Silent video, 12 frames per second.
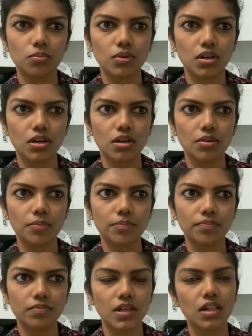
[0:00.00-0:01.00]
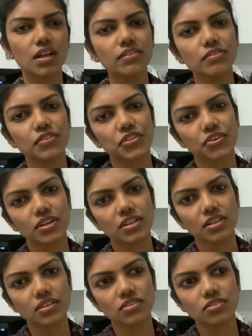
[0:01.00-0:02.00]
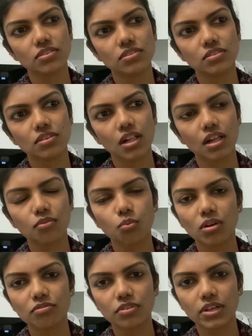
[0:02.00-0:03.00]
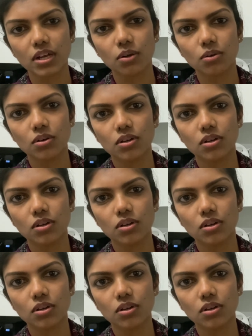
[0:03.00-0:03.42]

I'll have it for 3 days. I'll have one for now.